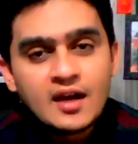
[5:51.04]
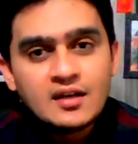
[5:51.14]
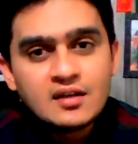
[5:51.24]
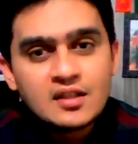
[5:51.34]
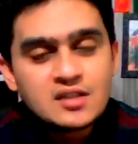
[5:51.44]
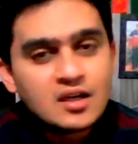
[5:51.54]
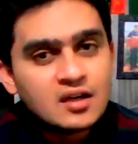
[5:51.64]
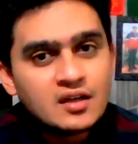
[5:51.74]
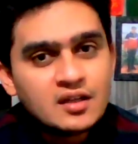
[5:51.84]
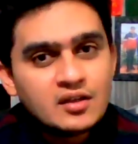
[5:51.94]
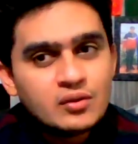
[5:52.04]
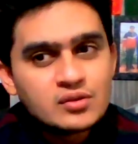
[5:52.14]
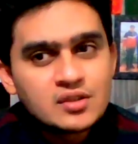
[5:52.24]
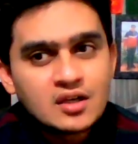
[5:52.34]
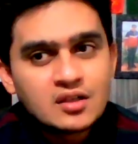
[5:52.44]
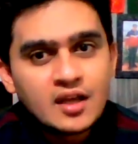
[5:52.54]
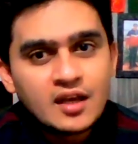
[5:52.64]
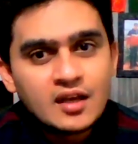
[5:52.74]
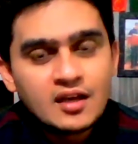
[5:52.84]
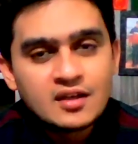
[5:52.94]
And then suddenly you start
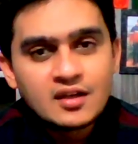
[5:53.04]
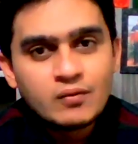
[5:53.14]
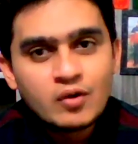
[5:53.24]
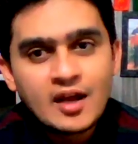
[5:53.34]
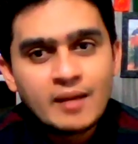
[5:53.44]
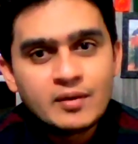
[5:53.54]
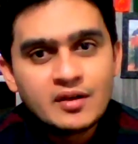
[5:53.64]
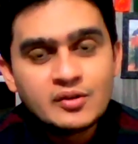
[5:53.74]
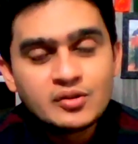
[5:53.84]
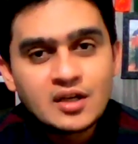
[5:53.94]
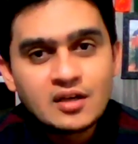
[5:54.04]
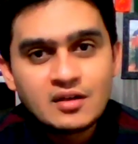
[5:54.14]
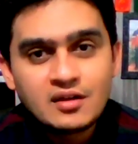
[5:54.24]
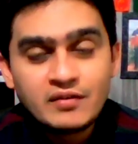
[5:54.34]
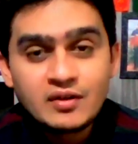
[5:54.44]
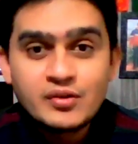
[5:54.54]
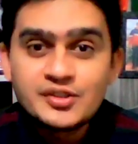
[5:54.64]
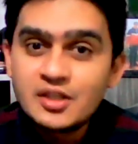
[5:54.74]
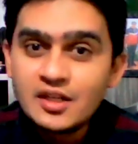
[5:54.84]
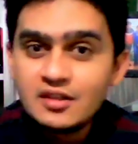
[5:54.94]
thinking ki what happened and you start even
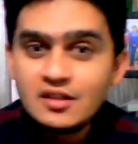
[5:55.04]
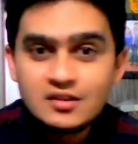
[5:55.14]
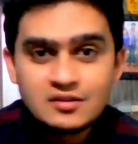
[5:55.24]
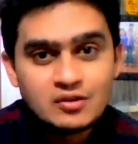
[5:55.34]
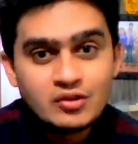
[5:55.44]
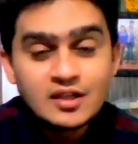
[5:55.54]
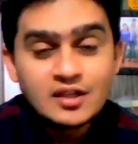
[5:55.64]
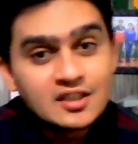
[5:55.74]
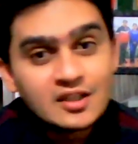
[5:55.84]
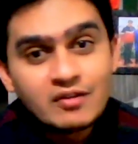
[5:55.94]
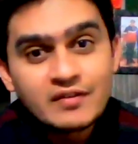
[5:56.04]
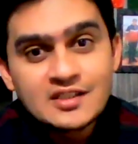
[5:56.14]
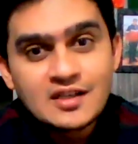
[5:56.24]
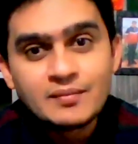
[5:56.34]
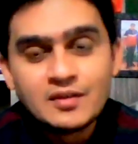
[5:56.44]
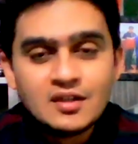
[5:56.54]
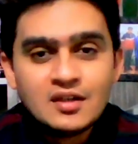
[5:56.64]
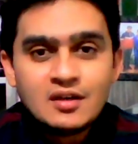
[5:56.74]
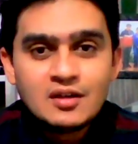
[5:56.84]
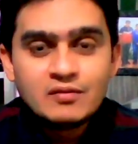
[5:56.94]
questioning the authenticity of exam.
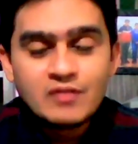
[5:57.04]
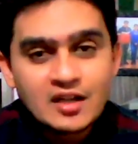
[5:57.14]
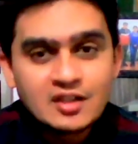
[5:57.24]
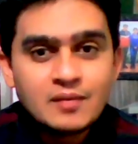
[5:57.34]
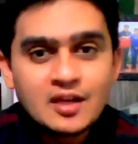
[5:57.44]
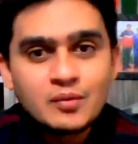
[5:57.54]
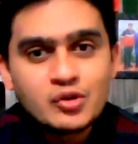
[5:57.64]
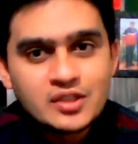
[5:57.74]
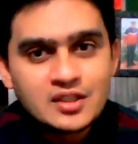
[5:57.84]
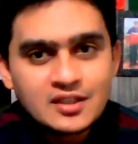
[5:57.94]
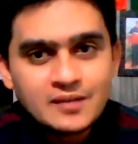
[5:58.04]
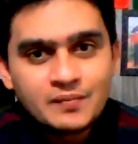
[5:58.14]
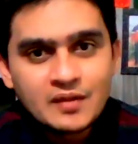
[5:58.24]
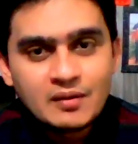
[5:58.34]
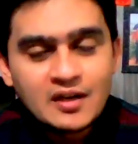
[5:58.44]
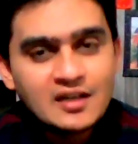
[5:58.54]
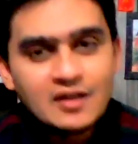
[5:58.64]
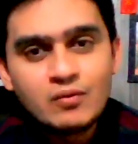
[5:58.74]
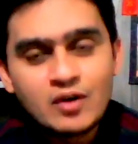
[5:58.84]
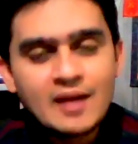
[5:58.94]
Waha tak baat pahunch jati hai. But
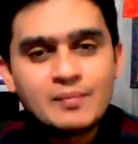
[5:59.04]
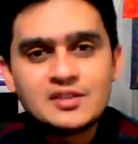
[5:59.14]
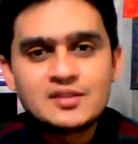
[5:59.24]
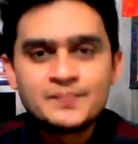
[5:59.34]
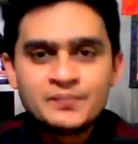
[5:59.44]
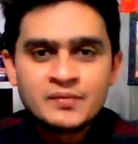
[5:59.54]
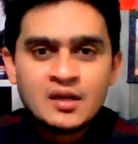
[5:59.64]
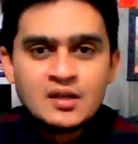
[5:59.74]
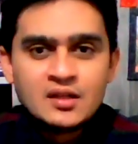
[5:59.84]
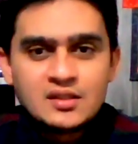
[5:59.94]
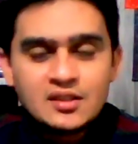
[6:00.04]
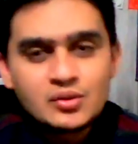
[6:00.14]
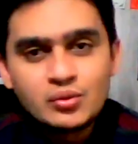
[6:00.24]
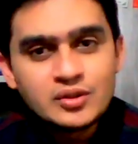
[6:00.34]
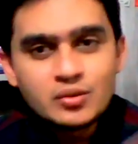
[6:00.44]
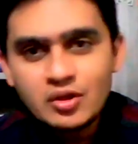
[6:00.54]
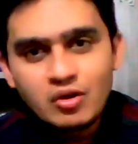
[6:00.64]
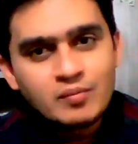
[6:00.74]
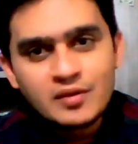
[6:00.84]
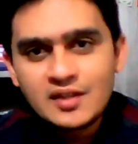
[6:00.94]
I'll tell you what happens. See, the students who are
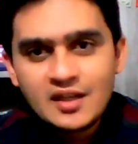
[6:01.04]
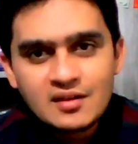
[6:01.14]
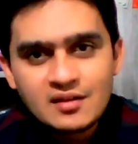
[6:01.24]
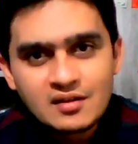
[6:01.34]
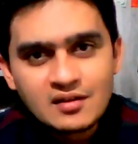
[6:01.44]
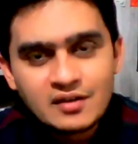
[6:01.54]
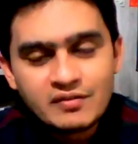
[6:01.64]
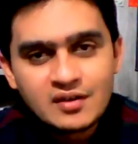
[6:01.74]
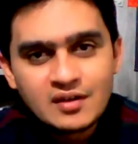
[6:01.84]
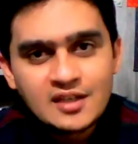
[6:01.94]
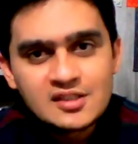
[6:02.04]
topper, they are different.